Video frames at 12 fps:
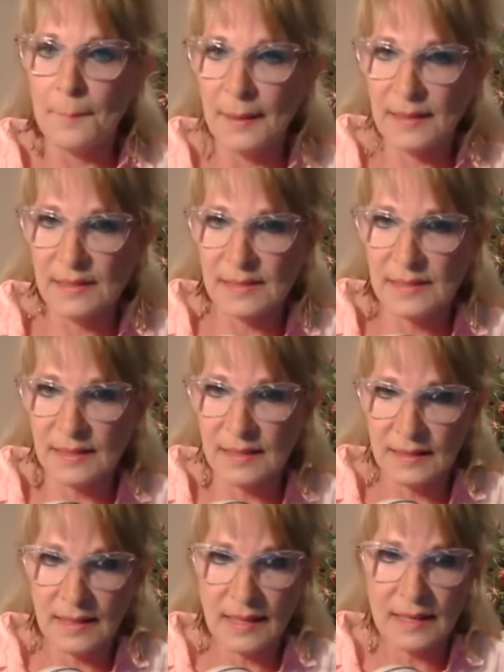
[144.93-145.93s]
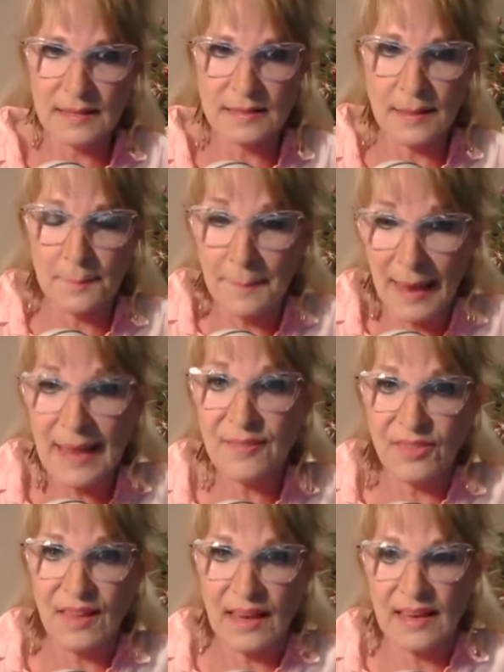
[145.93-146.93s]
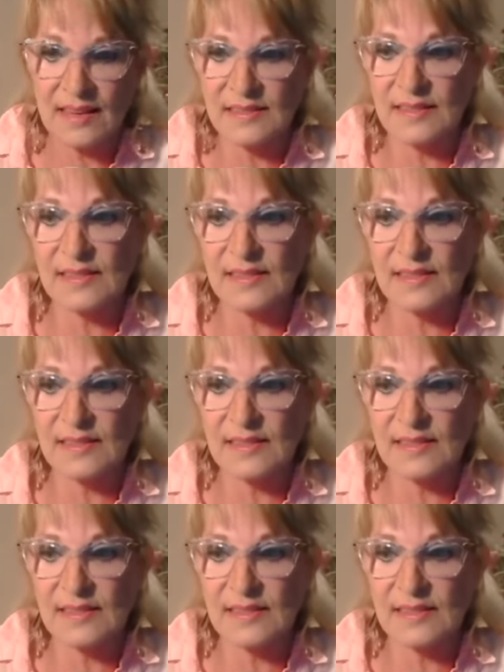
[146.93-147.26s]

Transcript: But you see, the thing is, the main thing is,